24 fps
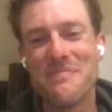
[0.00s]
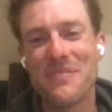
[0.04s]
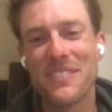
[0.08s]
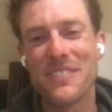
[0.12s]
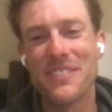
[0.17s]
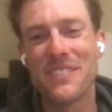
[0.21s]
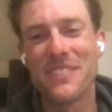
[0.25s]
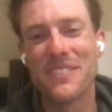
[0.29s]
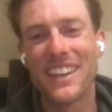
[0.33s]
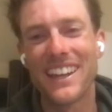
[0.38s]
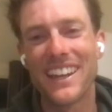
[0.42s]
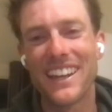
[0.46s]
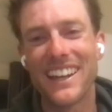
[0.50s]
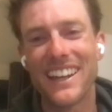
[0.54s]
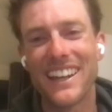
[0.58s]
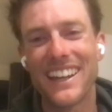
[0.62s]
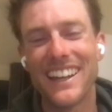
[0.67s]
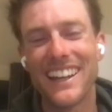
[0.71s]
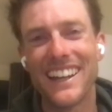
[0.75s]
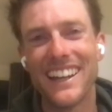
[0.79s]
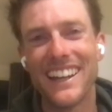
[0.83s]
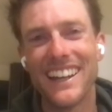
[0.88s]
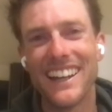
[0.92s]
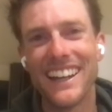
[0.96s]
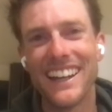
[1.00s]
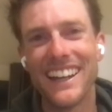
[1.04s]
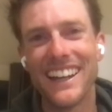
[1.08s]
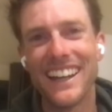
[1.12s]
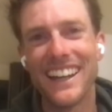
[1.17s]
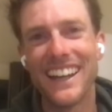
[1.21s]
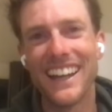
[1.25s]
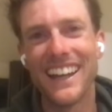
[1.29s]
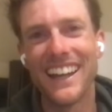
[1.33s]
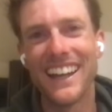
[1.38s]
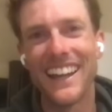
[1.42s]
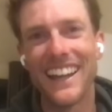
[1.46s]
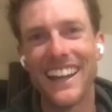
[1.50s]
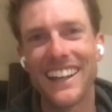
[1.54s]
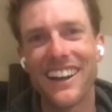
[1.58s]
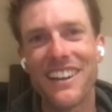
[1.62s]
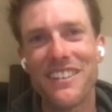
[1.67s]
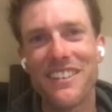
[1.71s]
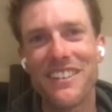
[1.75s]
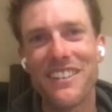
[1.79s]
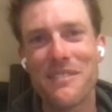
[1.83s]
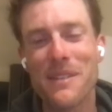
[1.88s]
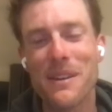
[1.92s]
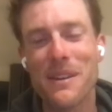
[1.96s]
I remember thinking it
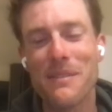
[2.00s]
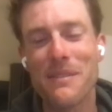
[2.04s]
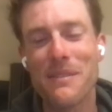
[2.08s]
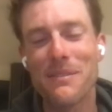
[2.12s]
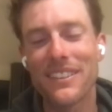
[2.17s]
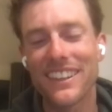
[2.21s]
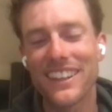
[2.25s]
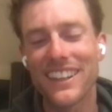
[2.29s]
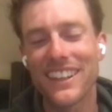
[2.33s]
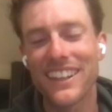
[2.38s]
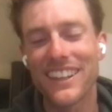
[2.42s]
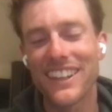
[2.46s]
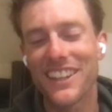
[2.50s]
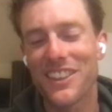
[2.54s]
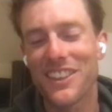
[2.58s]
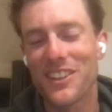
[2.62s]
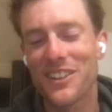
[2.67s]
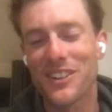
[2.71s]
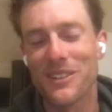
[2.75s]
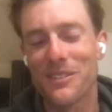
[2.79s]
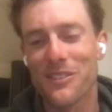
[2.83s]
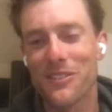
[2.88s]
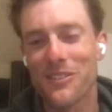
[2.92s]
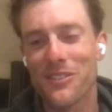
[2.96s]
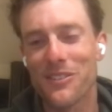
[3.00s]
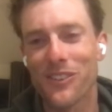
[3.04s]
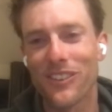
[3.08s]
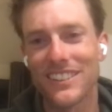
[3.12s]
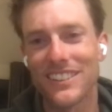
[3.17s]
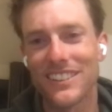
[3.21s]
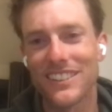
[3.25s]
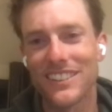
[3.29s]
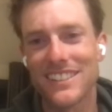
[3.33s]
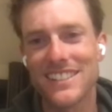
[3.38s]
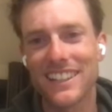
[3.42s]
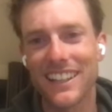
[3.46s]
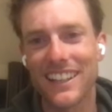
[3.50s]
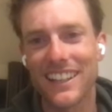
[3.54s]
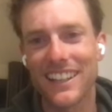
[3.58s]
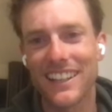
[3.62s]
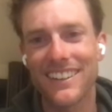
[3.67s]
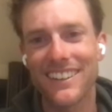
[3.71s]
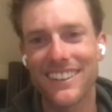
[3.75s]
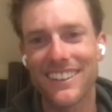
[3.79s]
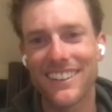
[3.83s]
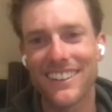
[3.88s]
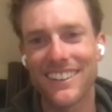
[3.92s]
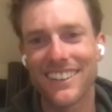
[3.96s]
through it before. It's like,
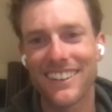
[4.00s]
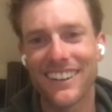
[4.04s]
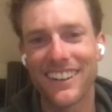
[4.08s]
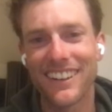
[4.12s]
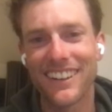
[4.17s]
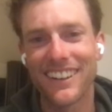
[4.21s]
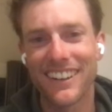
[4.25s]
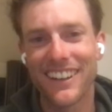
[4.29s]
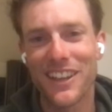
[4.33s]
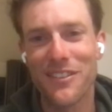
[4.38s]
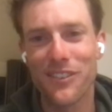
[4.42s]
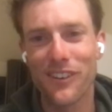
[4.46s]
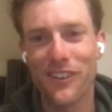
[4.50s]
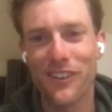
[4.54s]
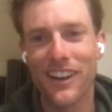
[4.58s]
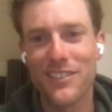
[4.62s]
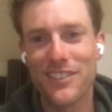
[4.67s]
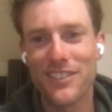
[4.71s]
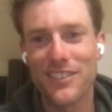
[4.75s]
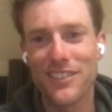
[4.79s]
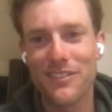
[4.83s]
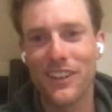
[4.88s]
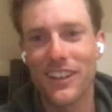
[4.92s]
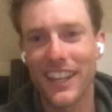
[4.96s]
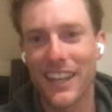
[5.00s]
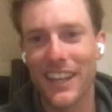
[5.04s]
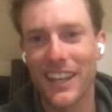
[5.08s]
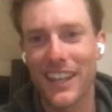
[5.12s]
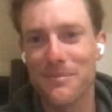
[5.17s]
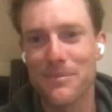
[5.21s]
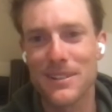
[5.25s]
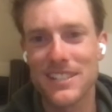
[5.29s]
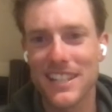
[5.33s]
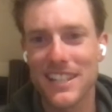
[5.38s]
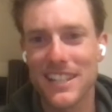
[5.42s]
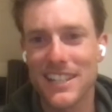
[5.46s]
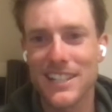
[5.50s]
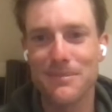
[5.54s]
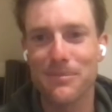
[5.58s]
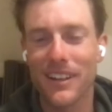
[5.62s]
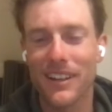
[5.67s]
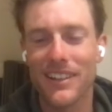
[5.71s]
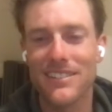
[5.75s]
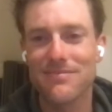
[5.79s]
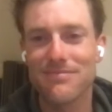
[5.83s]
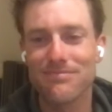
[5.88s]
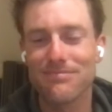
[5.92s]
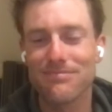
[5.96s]
if I was ever going to get presented by
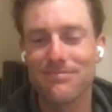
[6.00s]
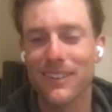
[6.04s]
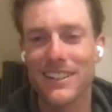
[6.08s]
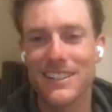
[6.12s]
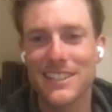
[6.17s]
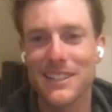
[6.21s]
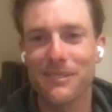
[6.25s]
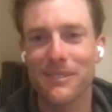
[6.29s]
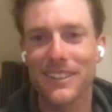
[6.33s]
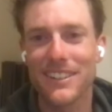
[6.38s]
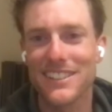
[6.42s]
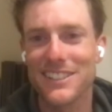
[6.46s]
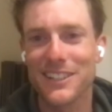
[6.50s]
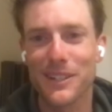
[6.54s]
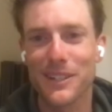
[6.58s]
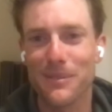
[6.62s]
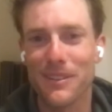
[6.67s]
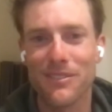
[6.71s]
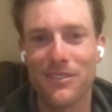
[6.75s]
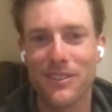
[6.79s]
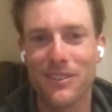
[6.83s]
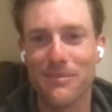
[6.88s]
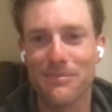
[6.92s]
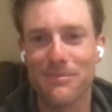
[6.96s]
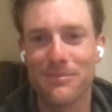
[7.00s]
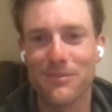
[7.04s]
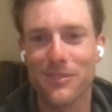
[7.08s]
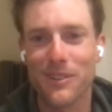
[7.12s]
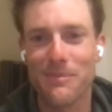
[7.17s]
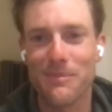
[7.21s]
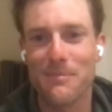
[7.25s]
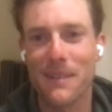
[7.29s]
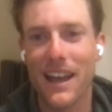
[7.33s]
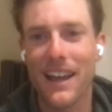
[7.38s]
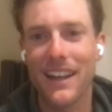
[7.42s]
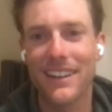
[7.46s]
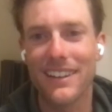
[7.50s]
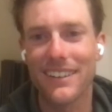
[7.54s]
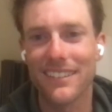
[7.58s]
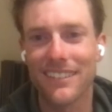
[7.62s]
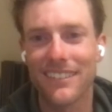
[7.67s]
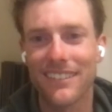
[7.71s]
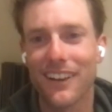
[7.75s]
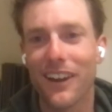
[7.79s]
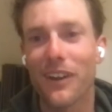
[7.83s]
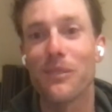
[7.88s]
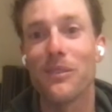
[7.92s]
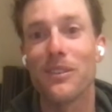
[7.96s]
someone, it's got to be from Matt,
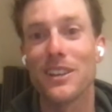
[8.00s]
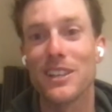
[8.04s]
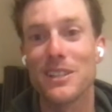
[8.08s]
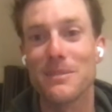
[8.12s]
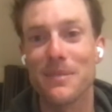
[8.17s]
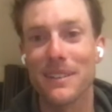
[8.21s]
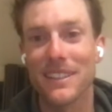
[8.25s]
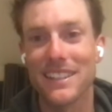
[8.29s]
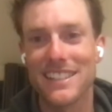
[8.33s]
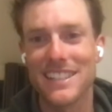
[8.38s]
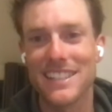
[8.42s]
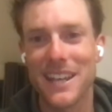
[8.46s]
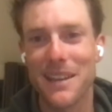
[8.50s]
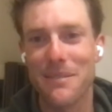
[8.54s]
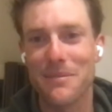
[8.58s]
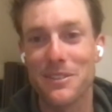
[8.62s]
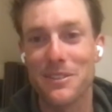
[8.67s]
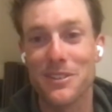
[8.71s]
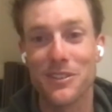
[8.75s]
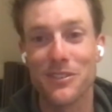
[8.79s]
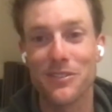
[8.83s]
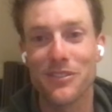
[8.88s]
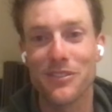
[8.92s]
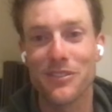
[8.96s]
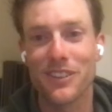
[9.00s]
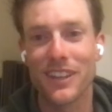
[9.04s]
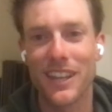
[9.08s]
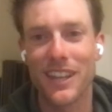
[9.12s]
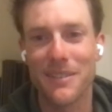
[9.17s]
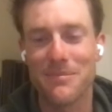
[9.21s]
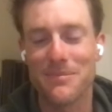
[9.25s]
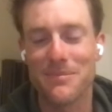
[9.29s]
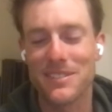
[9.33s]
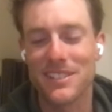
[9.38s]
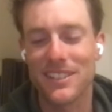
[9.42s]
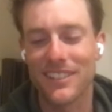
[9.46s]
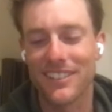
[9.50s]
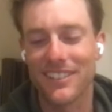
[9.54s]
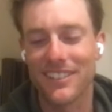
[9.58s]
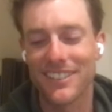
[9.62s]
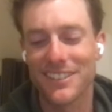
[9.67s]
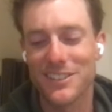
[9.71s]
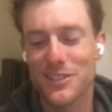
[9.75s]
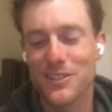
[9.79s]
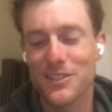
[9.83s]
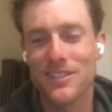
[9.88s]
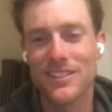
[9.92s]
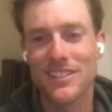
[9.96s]
and I wanted to be the same to do it for him.
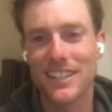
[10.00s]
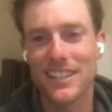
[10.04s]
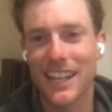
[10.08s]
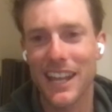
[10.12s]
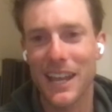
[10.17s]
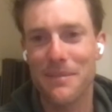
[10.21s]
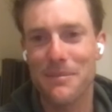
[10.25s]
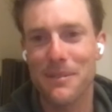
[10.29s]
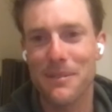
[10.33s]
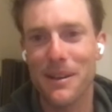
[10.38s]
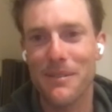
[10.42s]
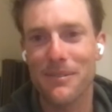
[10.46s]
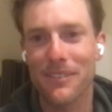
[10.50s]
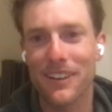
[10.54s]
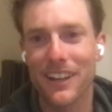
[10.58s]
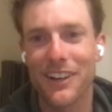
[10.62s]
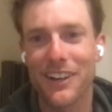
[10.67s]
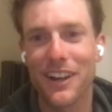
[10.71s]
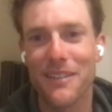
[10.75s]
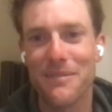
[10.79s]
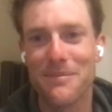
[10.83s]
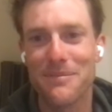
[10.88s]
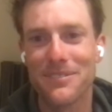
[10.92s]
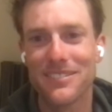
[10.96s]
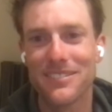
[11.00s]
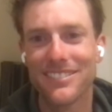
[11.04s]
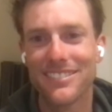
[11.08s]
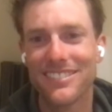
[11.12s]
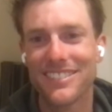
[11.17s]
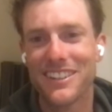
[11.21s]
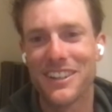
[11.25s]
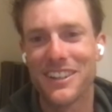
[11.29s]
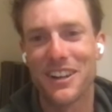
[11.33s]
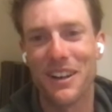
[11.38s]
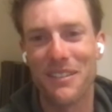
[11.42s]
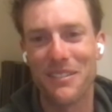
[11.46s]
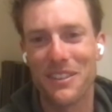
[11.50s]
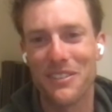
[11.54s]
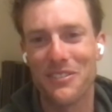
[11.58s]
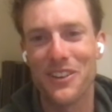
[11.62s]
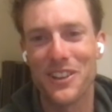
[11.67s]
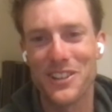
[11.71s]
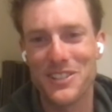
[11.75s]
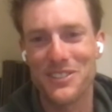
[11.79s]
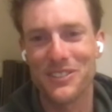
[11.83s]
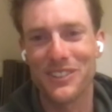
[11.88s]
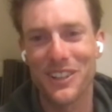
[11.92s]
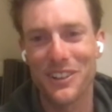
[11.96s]
So as soon as it came up, I grabbed the
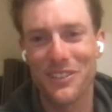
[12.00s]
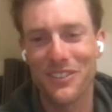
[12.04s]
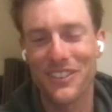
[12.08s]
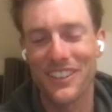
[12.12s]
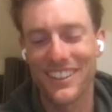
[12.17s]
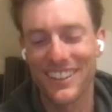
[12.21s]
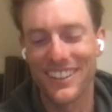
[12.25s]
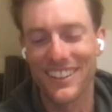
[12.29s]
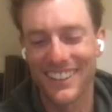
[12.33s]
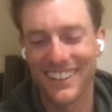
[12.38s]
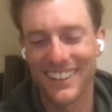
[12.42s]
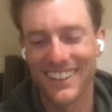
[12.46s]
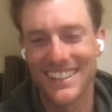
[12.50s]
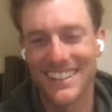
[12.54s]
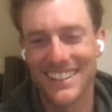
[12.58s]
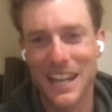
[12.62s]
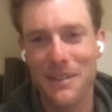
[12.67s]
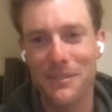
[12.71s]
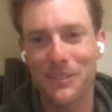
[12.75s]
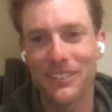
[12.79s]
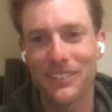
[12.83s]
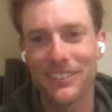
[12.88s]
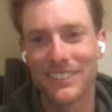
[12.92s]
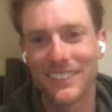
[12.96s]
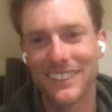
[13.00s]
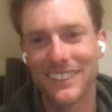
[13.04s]
first one off the table,